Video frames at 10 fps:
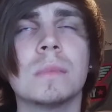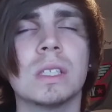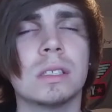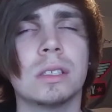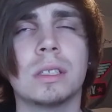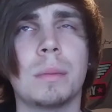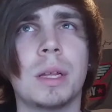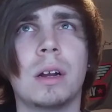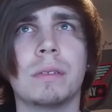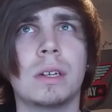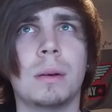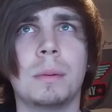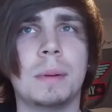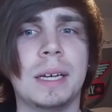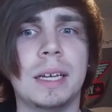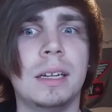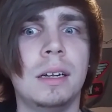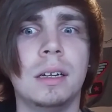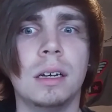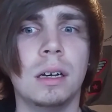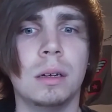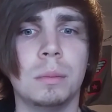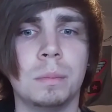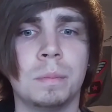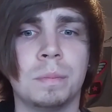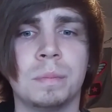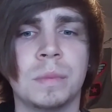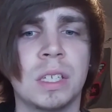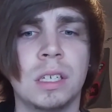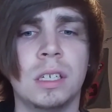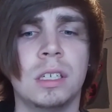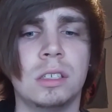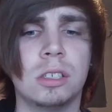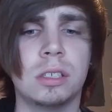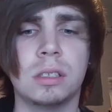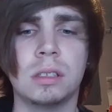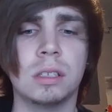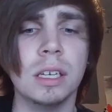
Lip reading: It's just something off the top of my head. Just